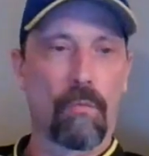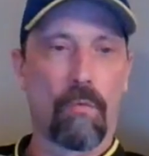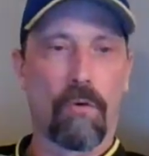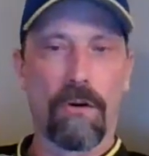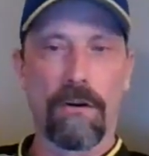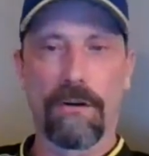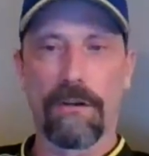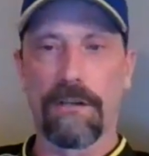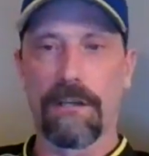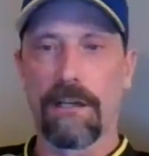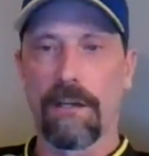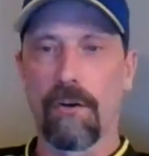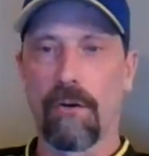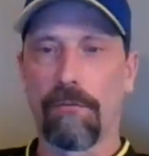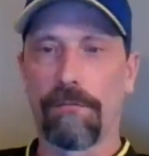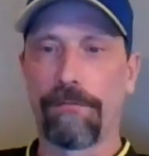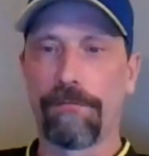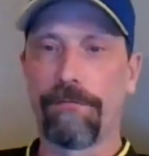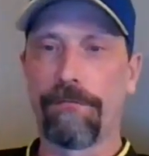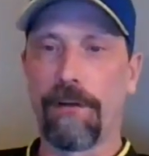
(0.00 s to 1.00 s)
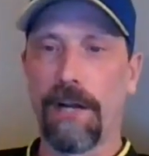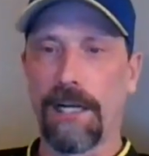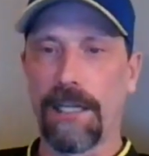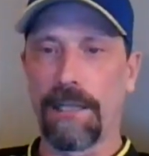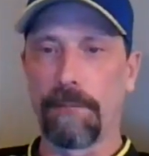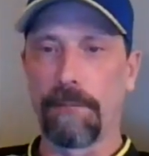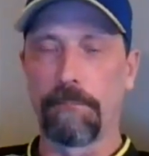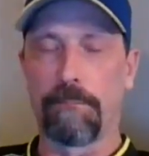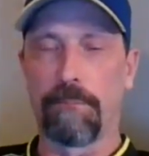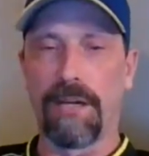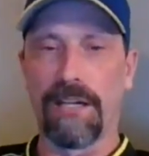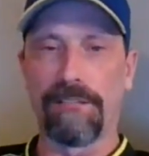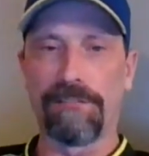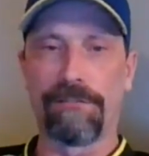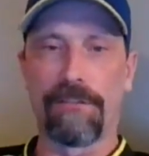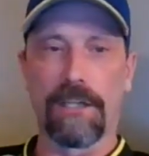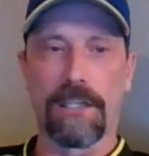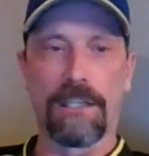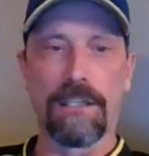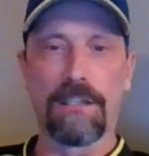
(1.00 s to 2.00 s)
Warner can go fucking butt
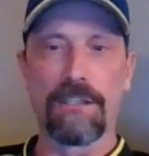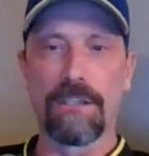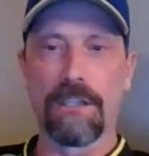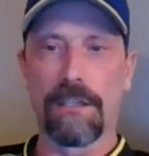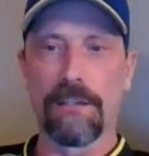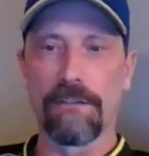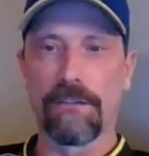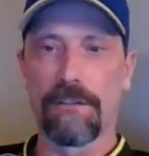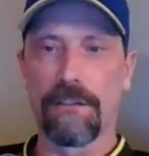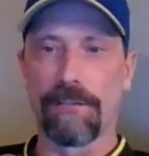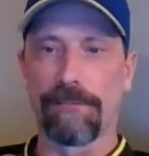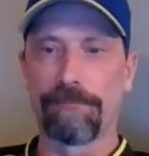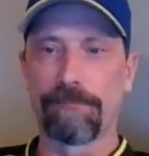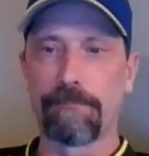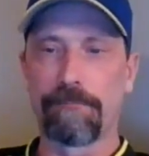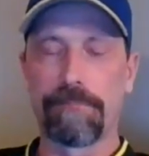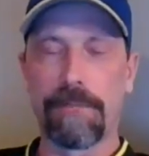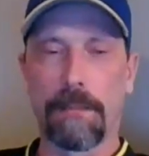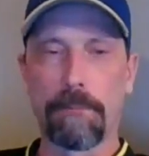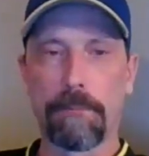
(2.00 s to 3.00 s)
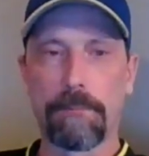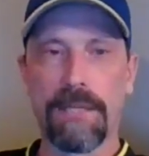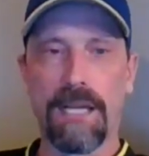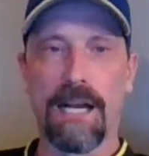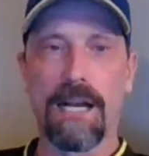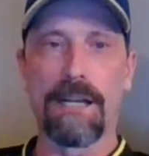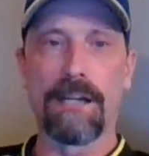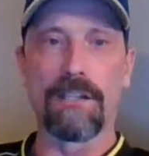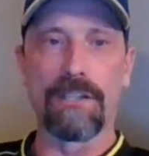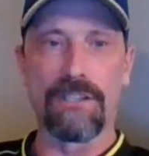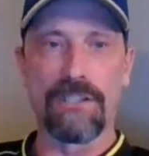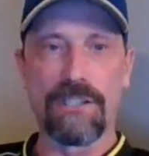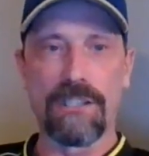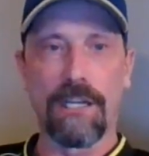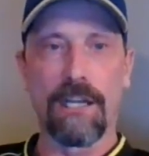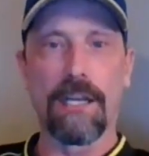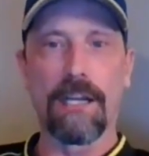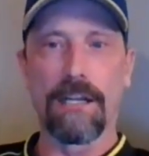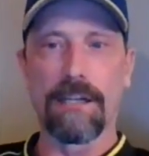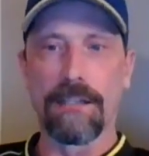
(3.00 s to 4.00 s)
fuck each other in a up behind a
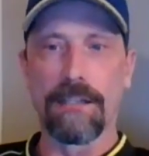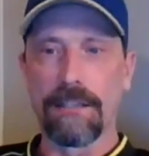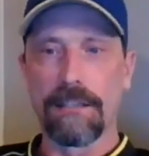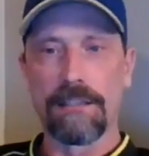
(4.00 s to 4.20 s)
shed.